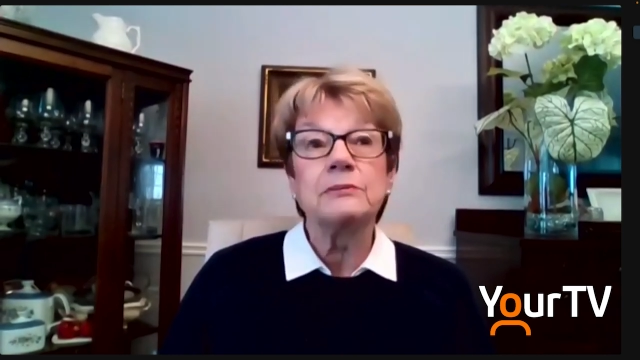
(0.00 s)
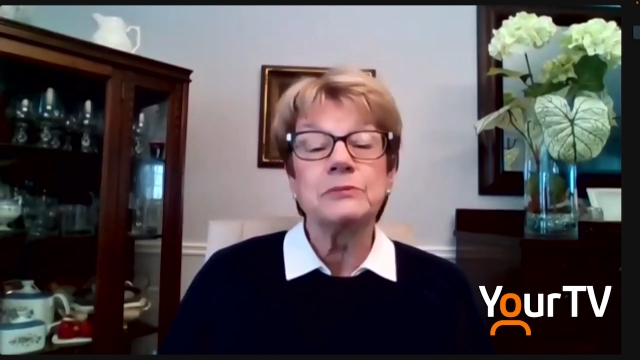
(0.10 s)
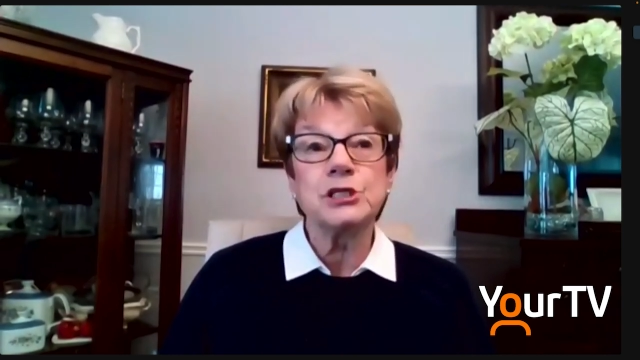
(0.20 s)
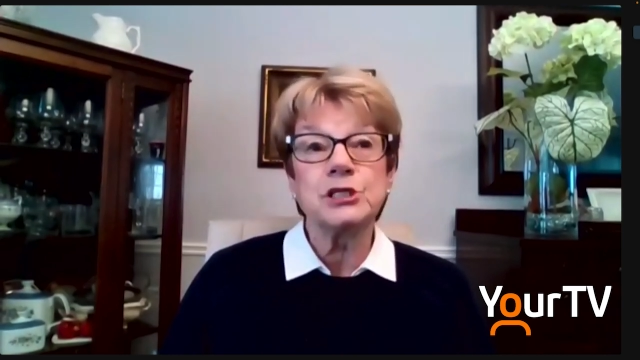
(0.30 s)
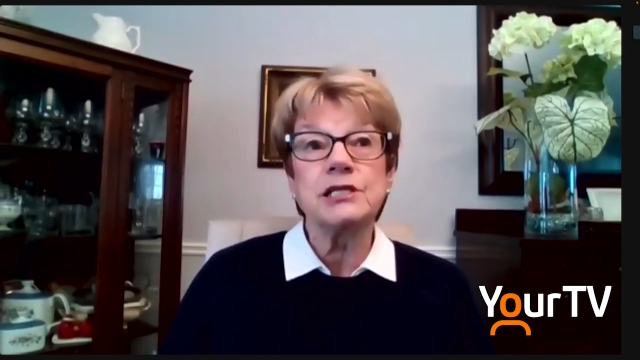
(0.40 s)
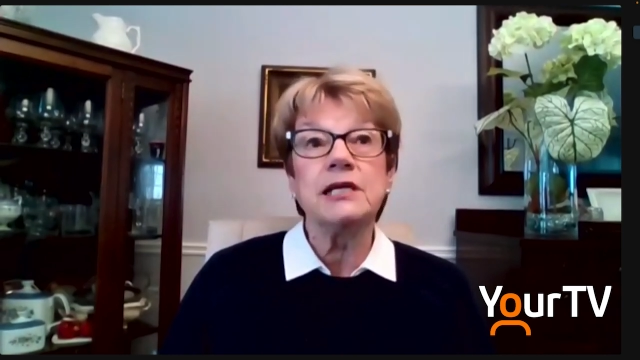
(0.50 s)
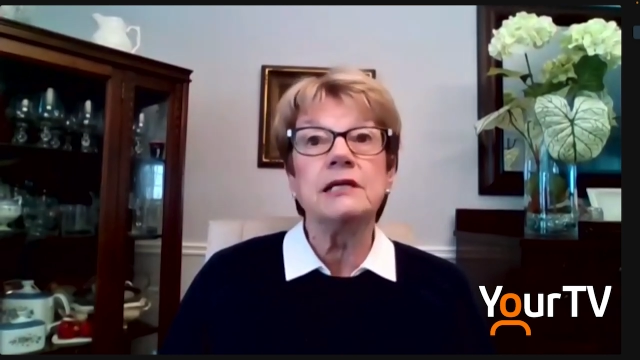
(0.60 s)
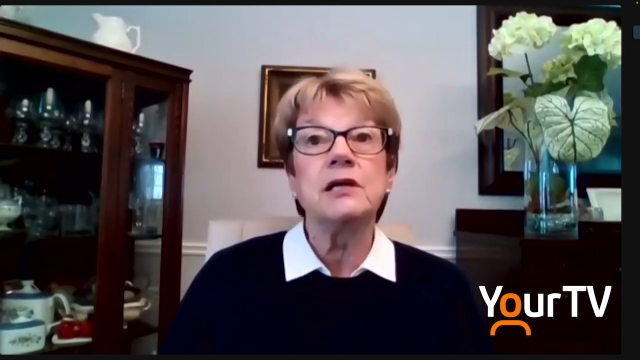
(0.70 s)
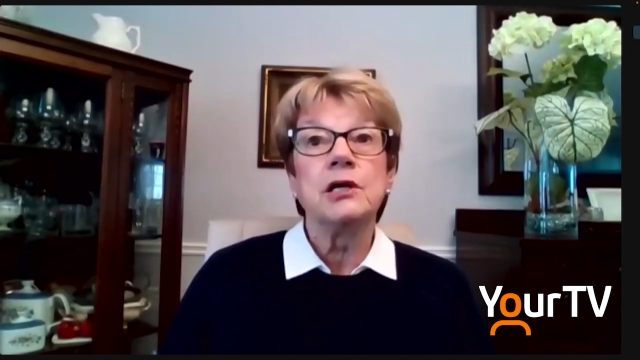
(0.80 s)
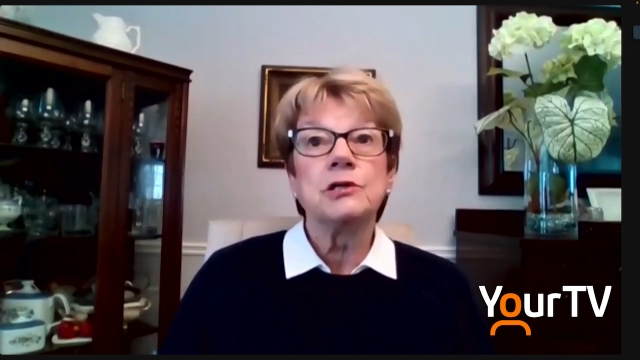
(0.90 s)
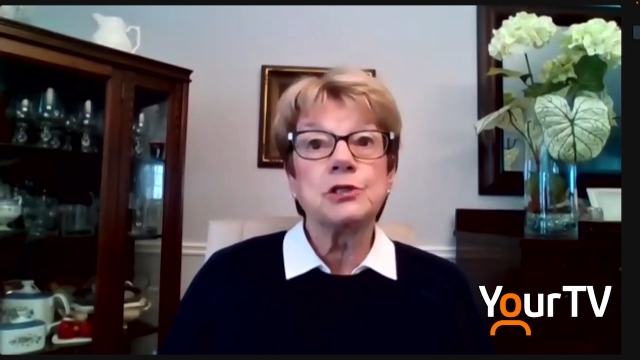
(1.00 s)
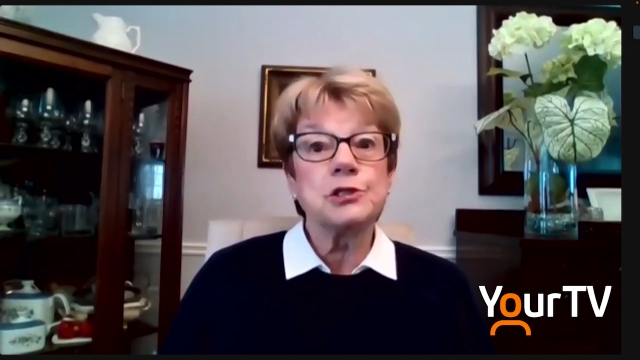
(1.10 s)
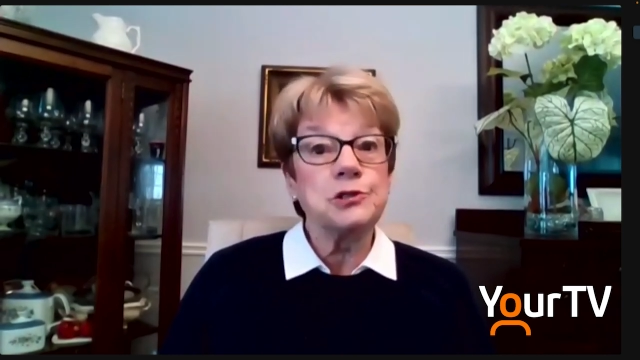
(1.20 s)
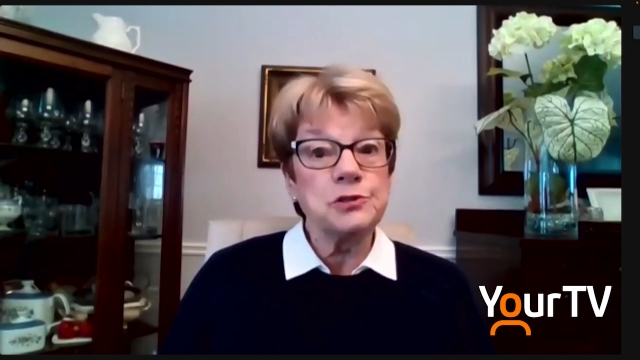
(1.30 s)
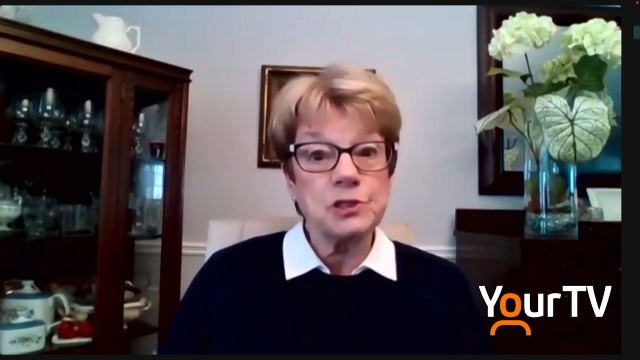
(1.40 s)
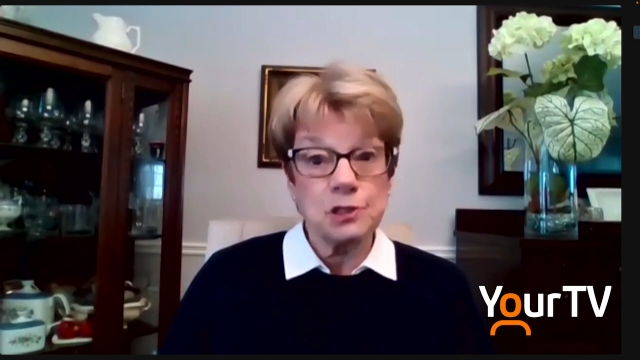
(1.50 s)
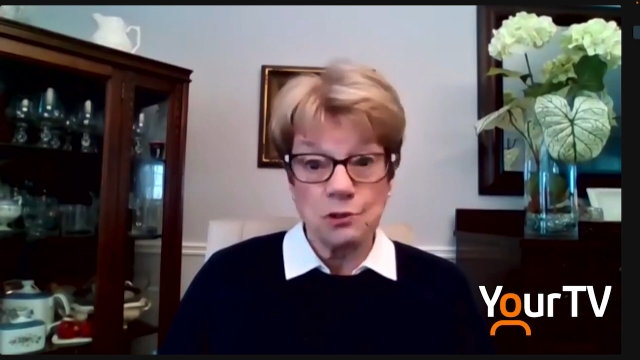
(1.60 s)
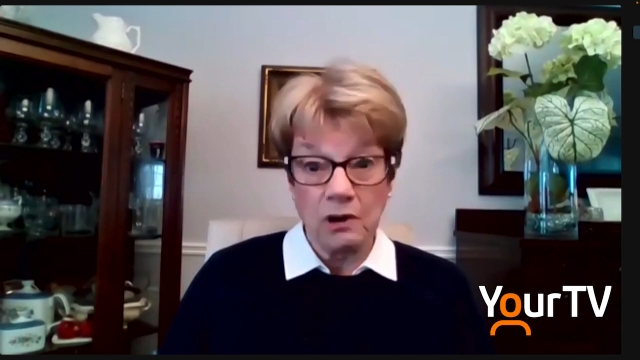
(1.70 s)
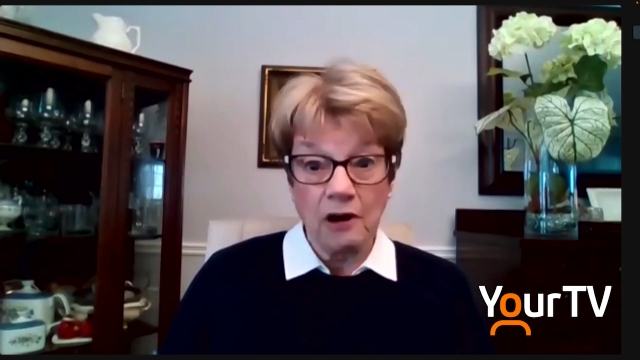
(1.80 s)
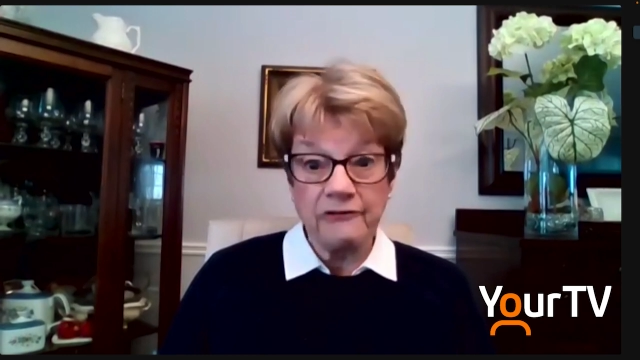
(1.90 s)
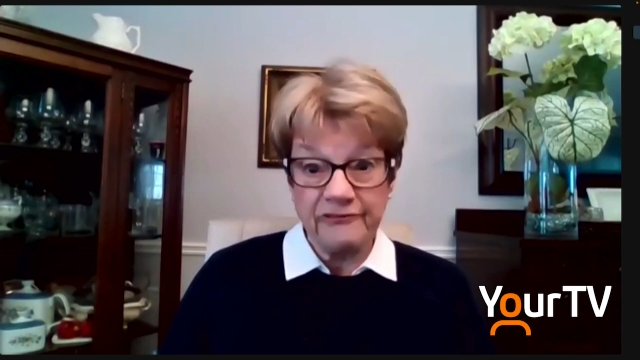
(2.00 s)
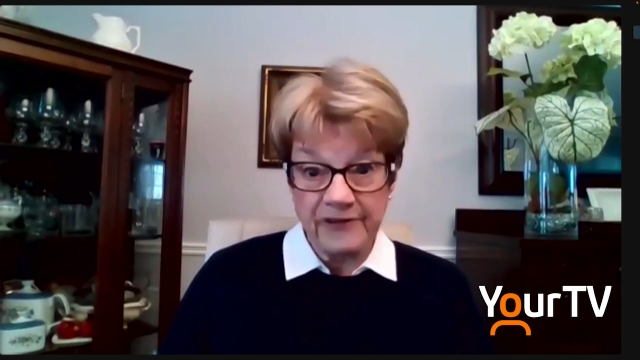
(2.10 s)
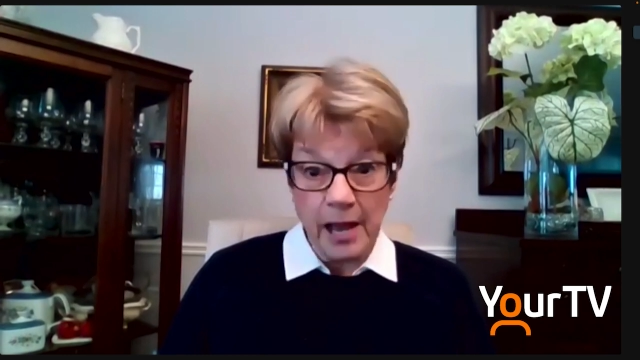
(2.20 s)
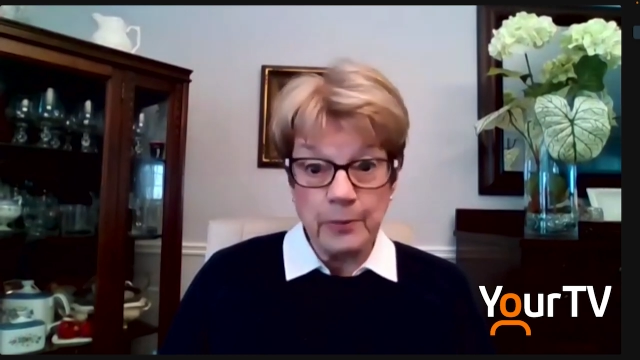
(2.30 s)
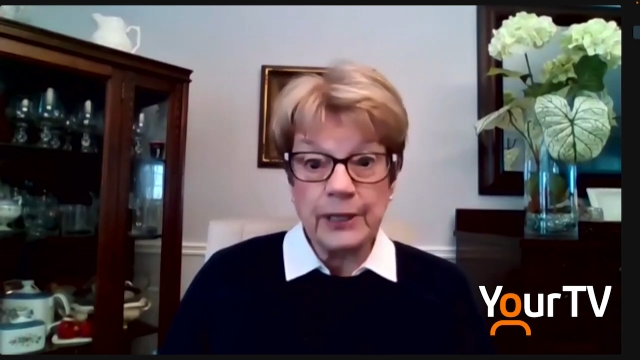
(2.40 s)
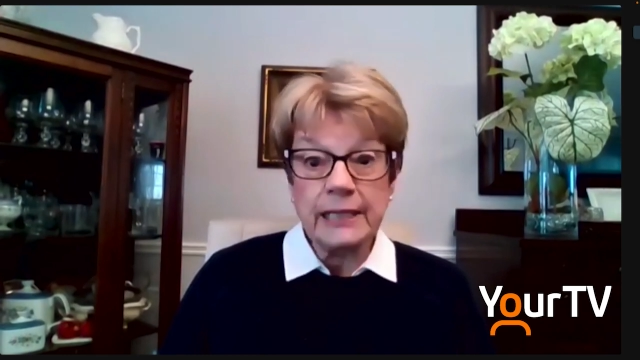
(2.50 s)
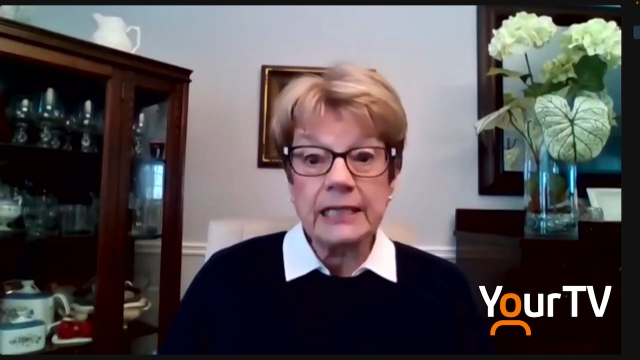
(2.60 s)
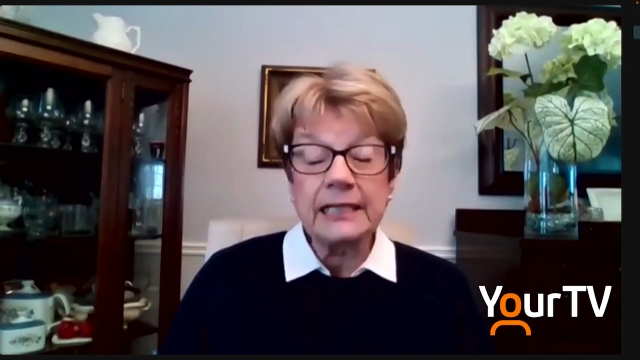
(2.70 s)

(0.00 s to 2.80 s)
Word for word: machine to store our fabric.